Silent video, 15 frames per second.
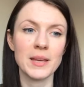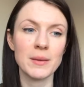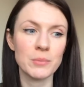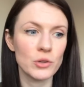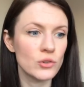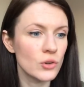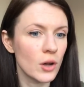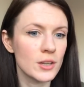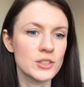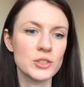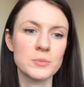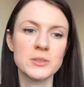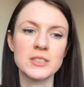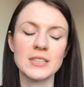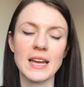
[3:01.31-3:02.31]
keep your knowledge
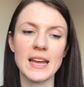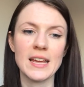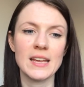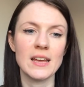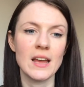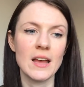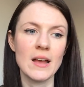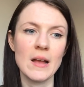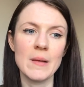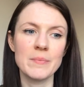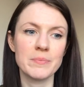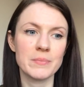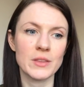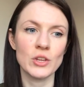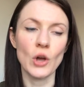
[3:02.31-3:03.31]
up to date
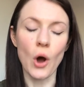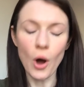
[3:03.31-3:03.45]
your